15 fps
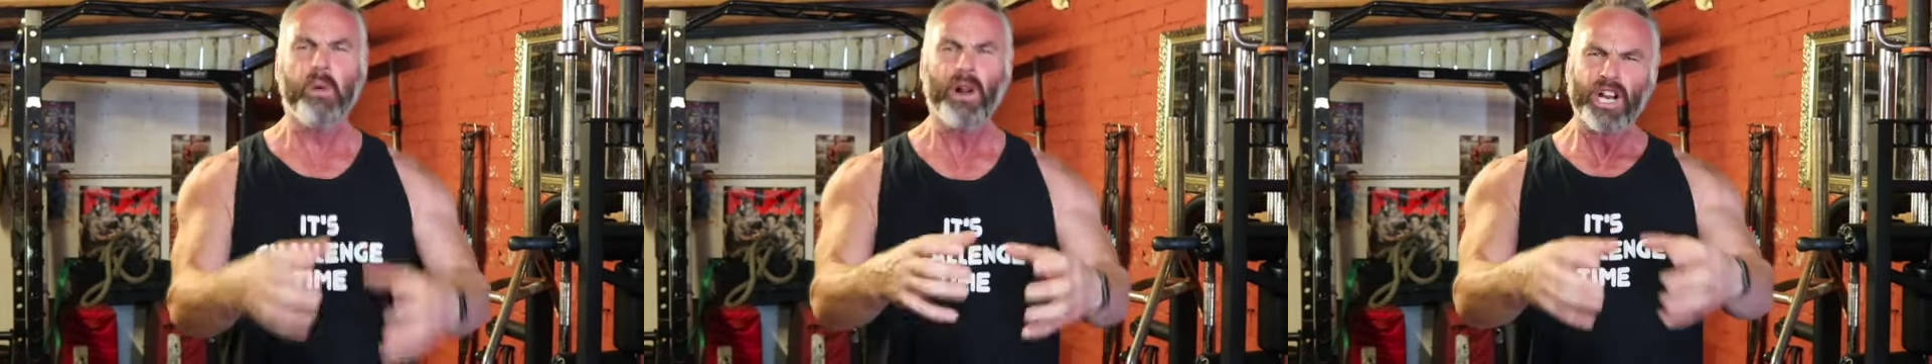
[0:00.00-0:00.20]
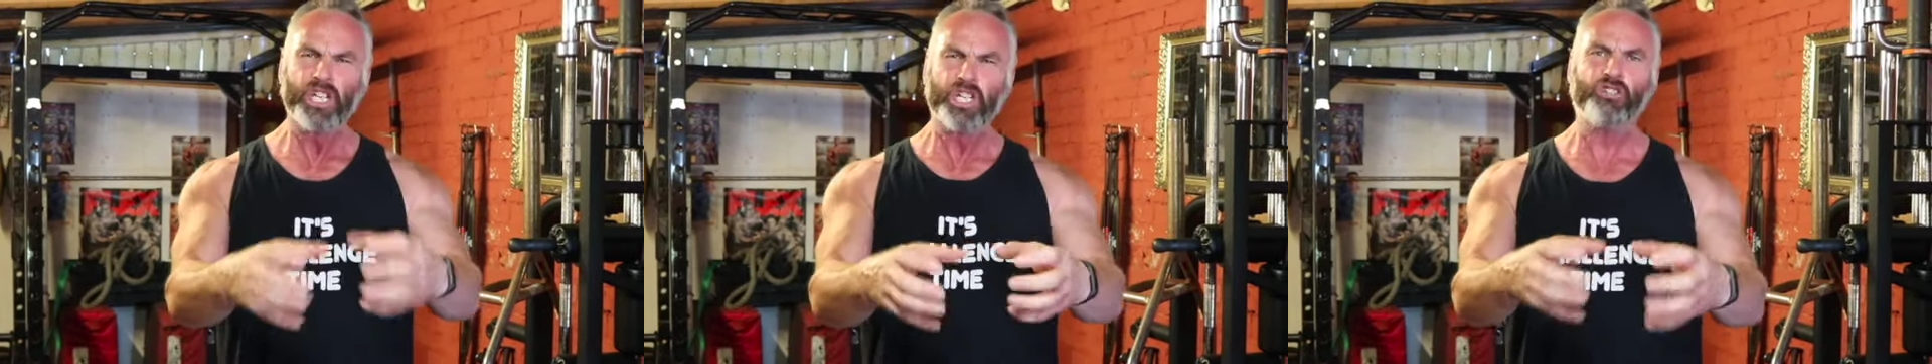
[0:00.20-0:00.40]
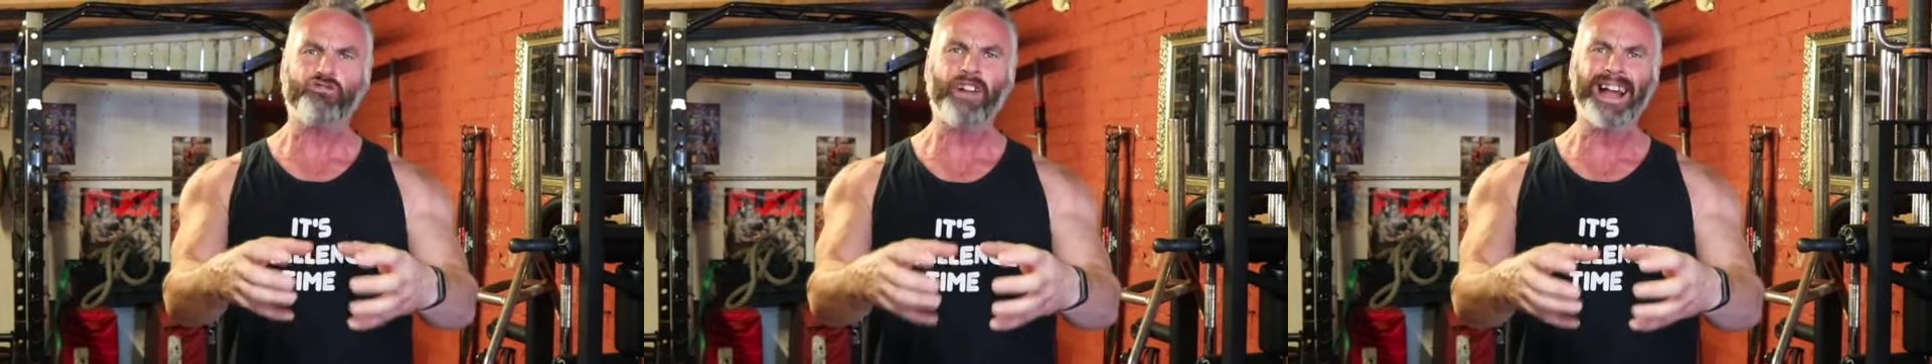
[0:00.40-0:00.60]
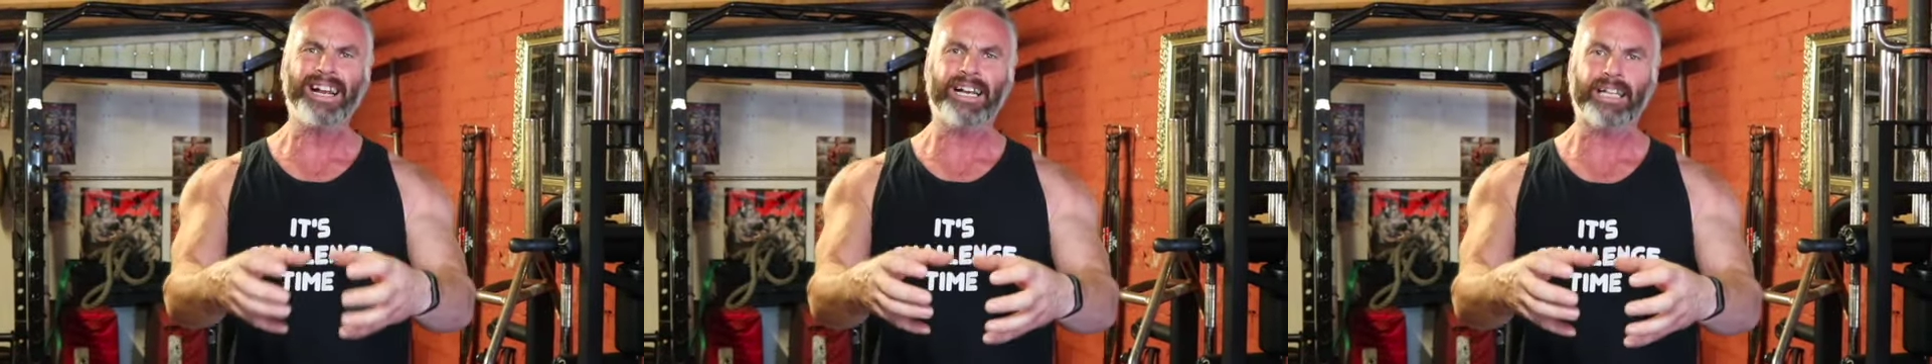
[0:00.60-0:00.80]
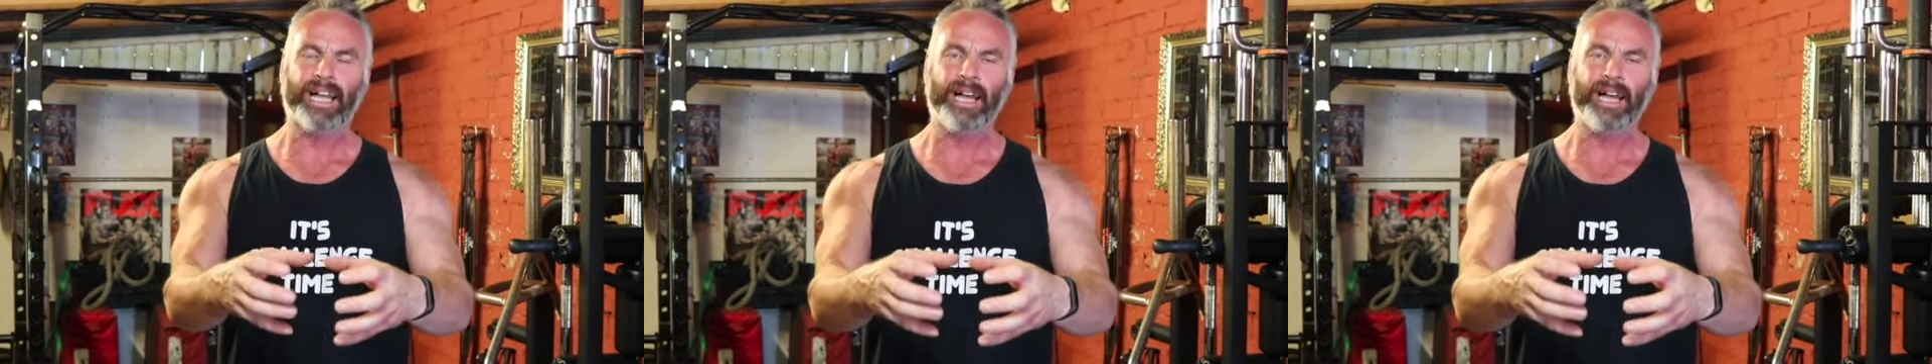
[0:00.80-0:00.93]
want to strangle